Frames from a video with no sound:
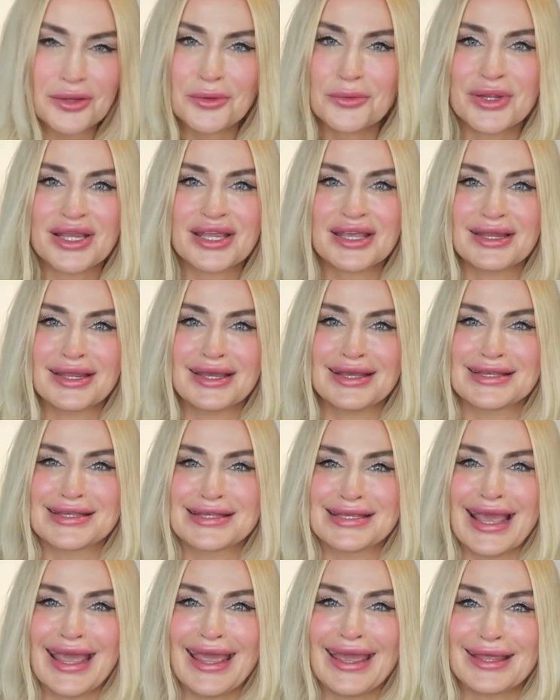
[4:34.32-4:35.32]
What can I
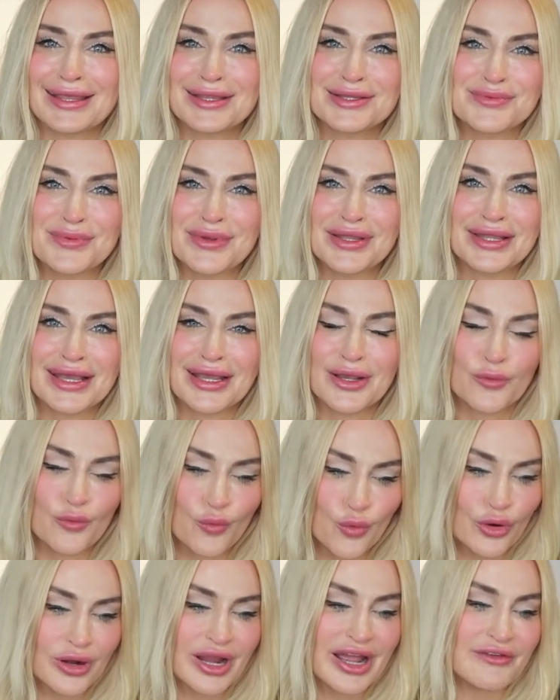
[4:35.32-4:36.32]
say? It's been like
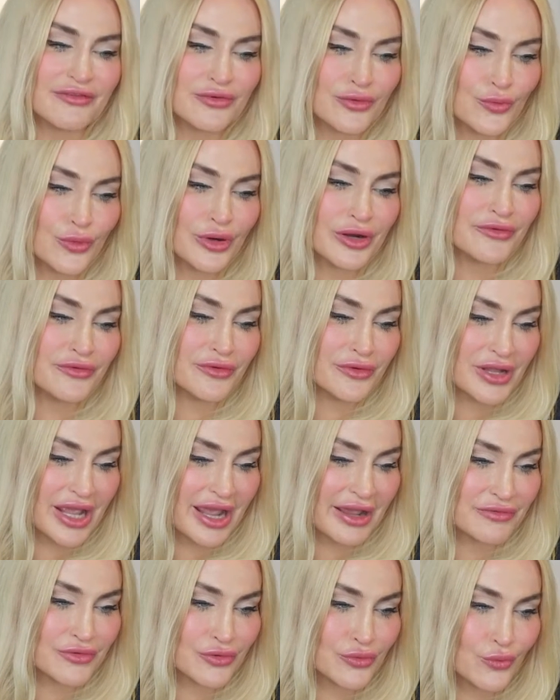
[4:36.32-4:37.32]
war after war
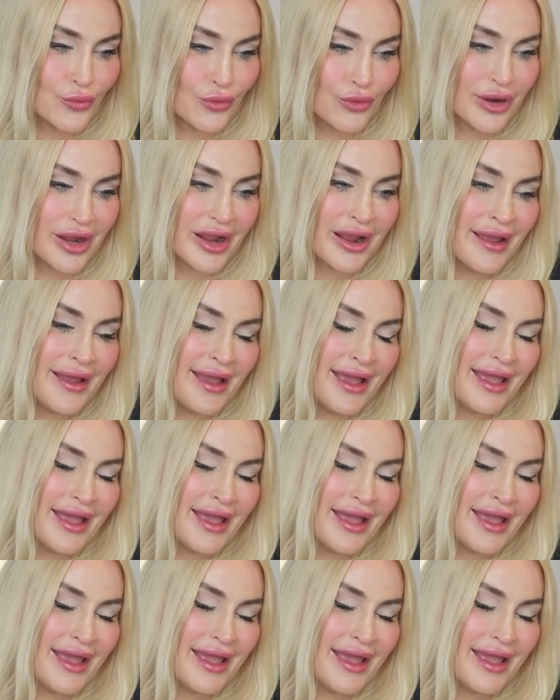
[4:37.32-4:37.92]
after war.